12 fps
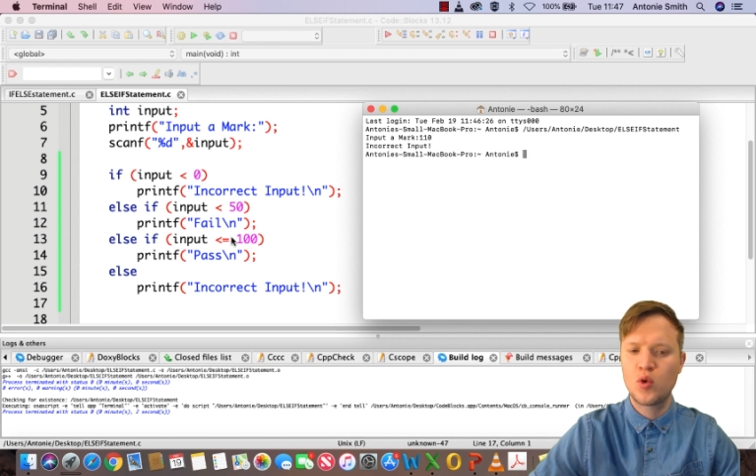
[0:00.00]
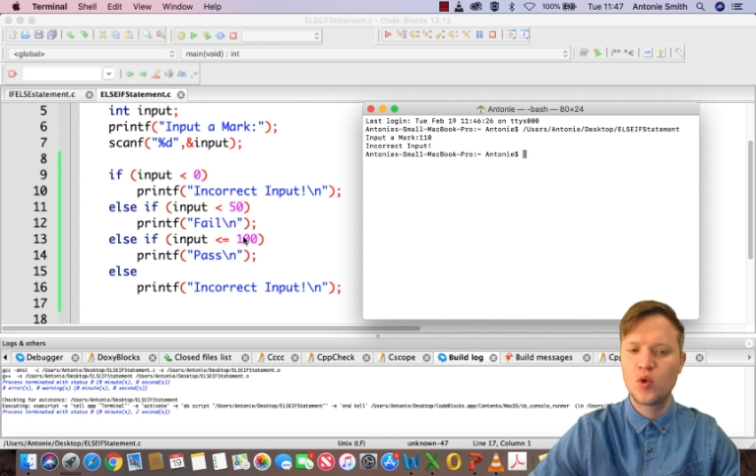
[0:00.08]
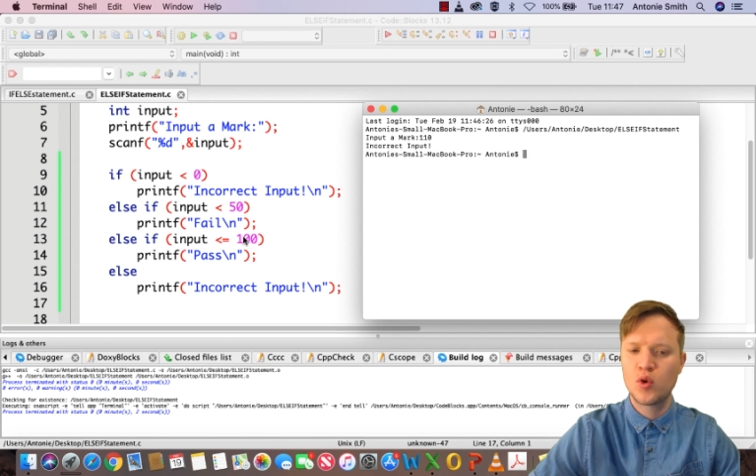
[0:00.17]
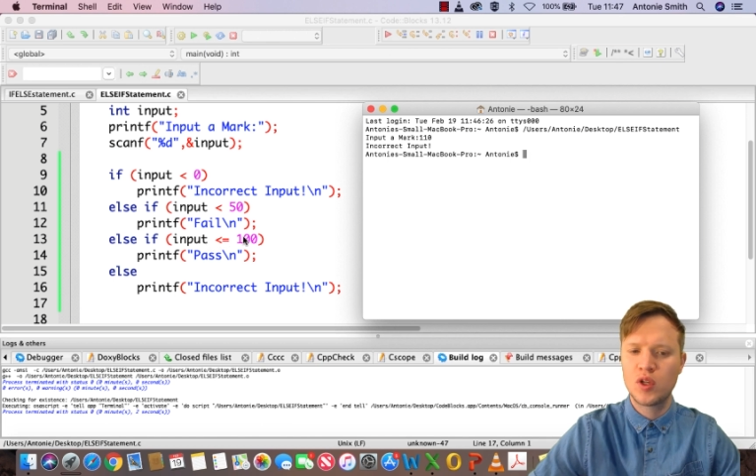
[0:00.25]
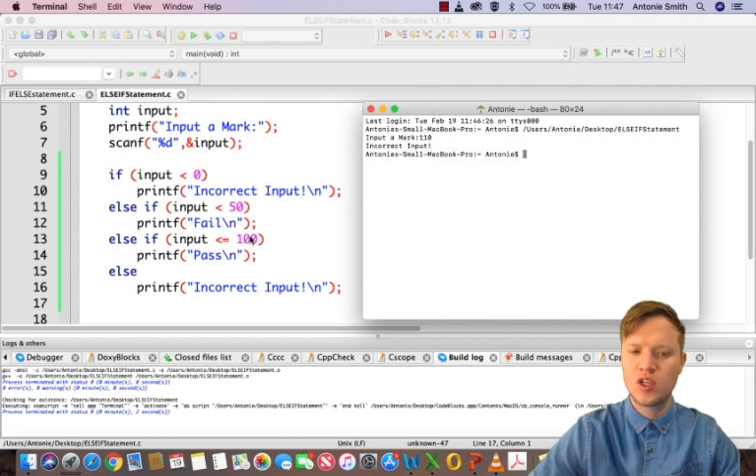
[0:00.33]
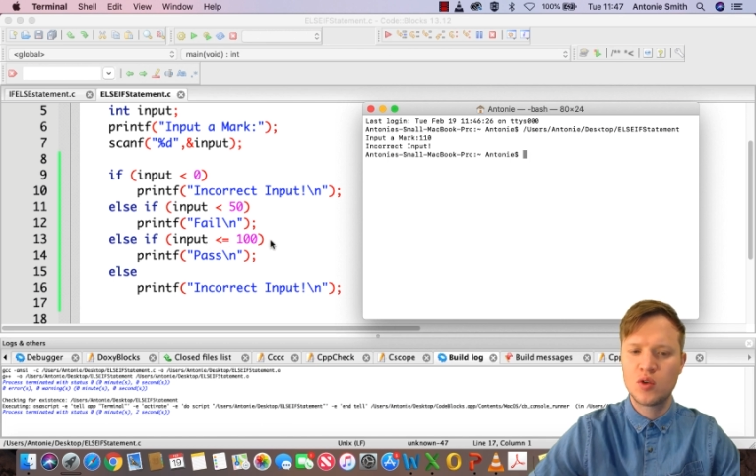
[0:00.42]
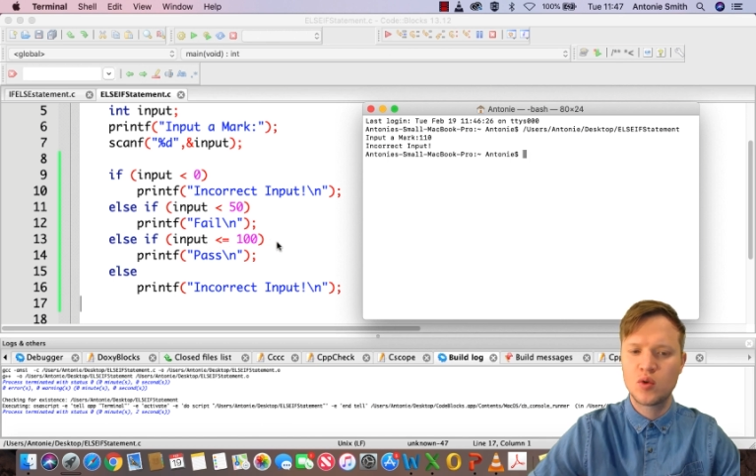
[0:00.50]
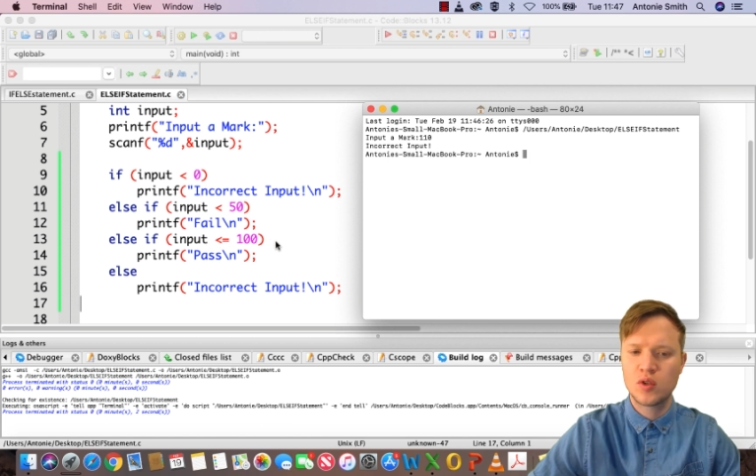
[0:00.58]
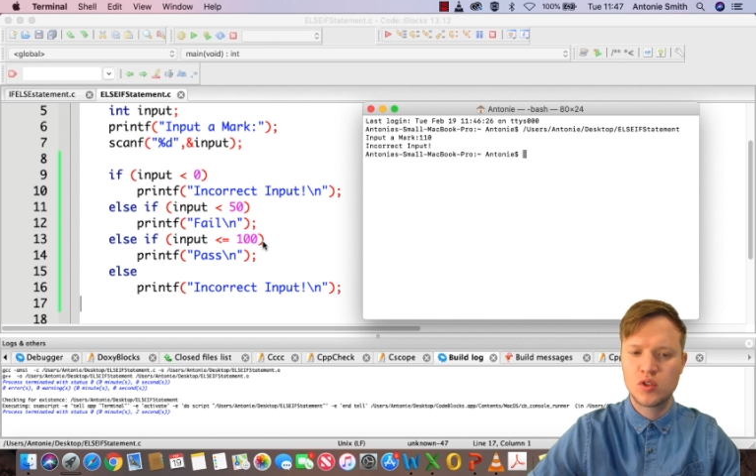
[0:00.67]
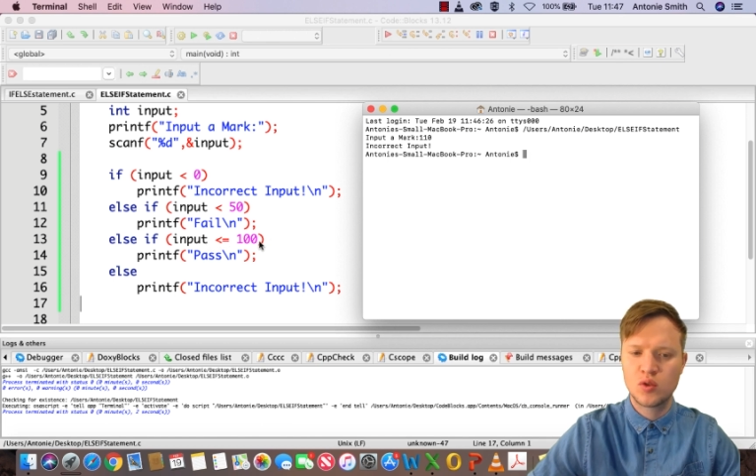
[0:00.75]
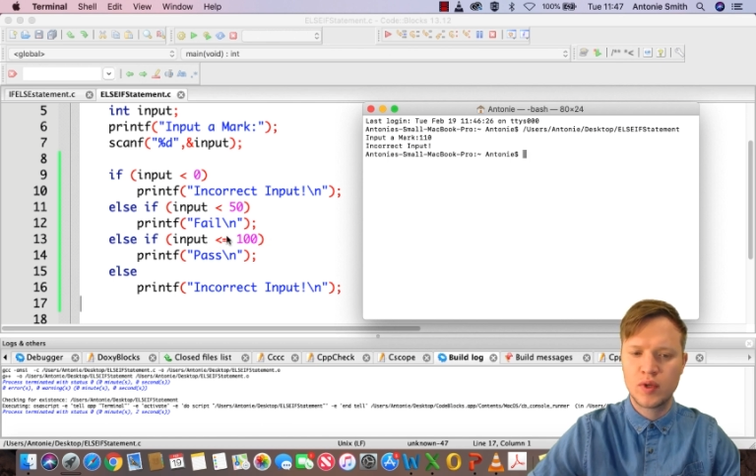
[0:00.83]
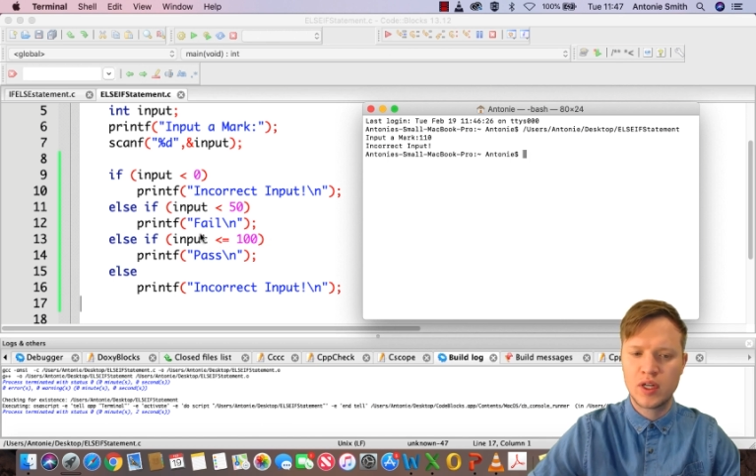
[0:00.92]
or equal
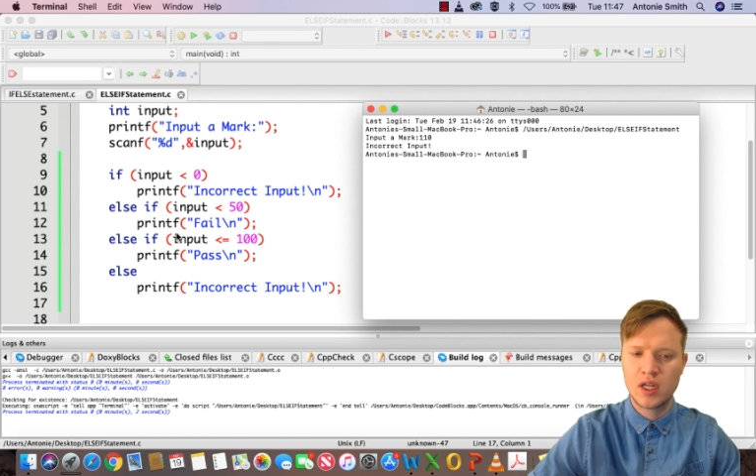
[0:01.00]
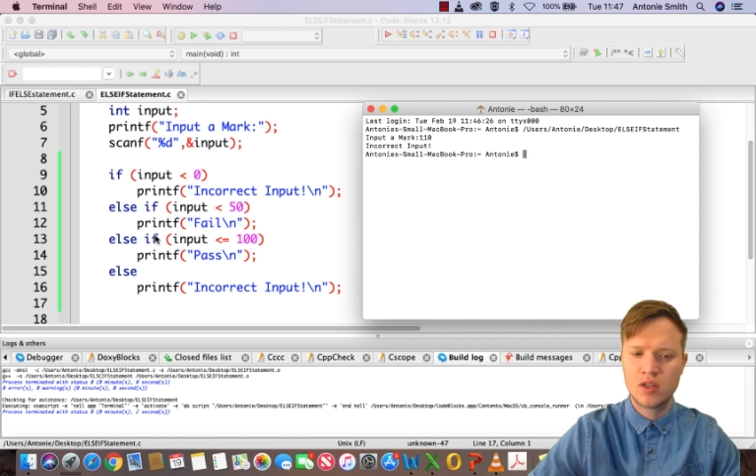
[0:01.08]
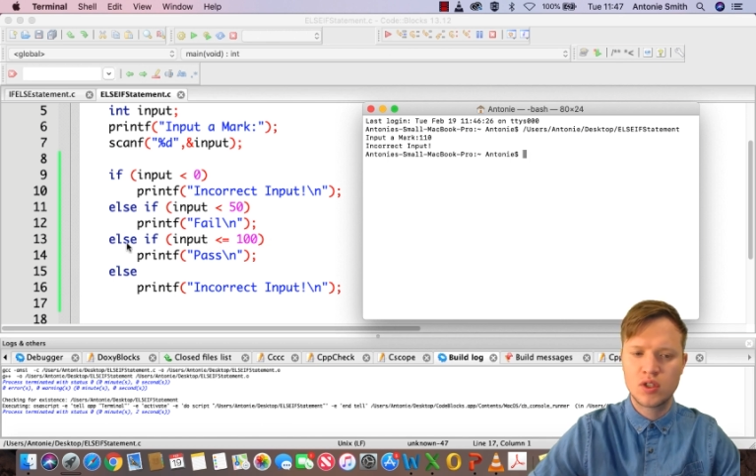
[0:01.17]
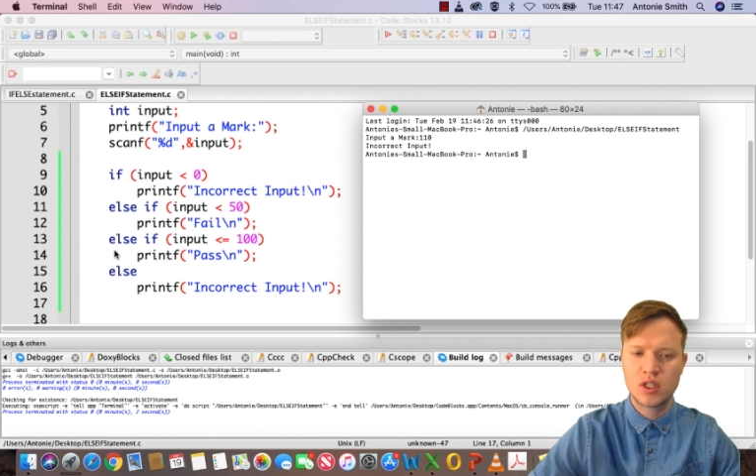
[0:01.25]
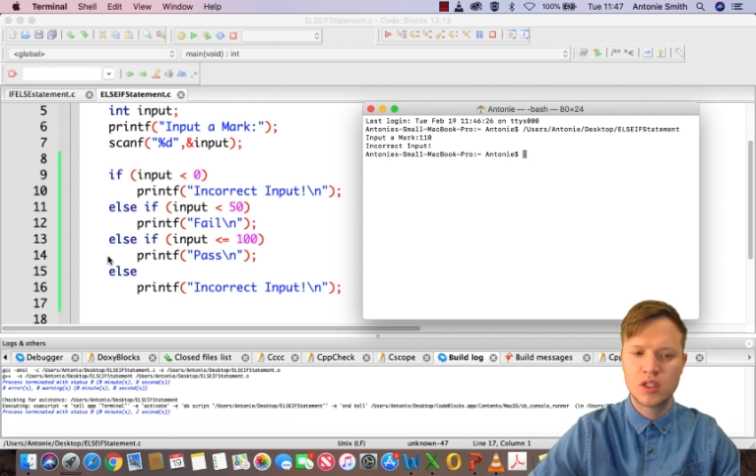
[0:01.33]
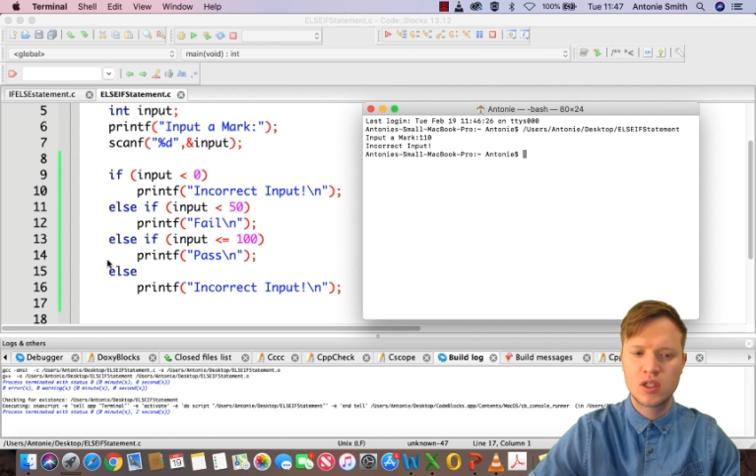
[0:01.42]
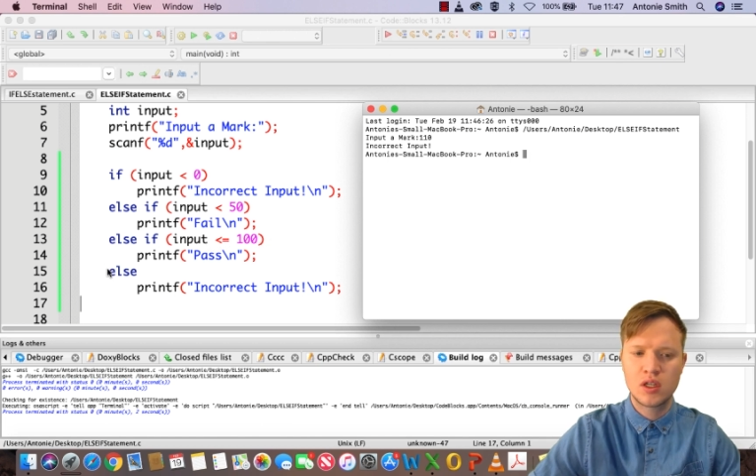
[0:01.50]
to 100.